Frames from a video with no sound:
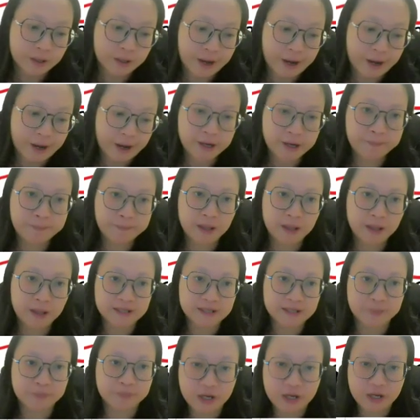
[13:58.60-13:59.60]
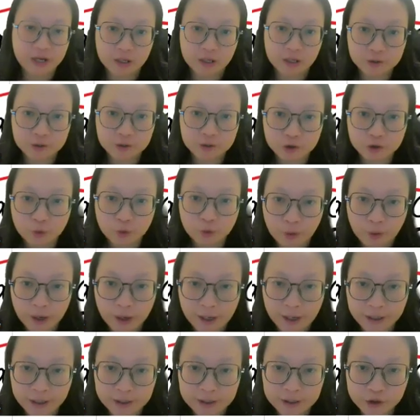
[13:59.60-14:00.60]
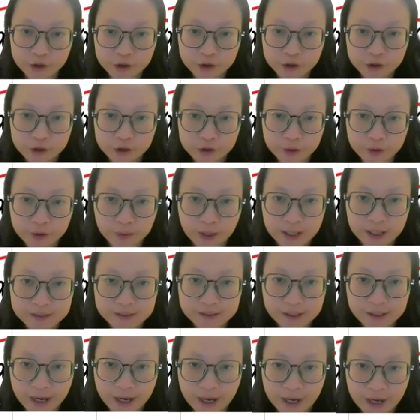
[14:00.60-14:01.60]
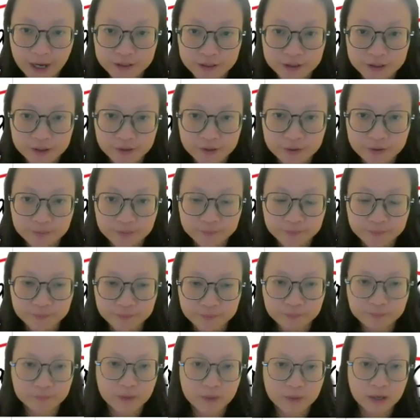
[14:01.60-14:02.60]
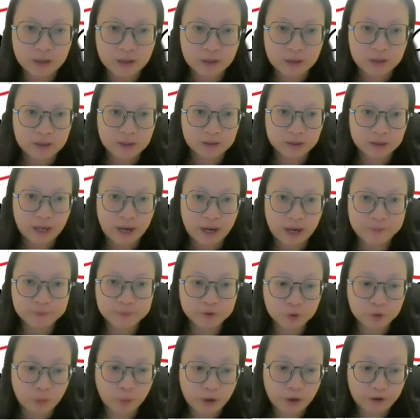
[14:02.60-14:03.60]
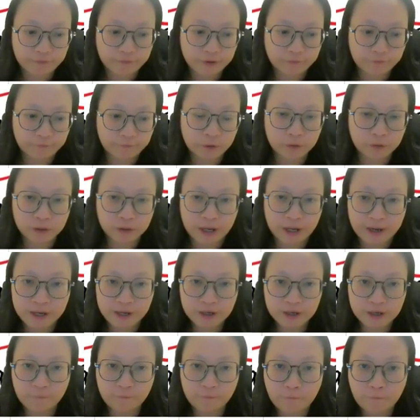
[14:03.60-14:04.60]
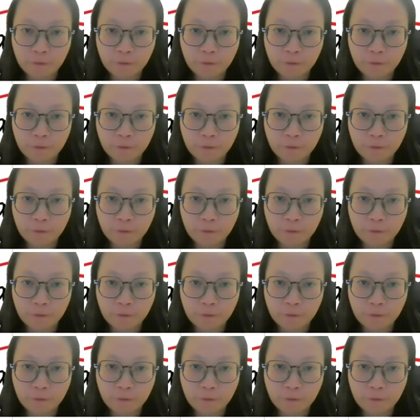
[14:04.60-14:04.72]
A plus B, 22 plus 8 times with the full length,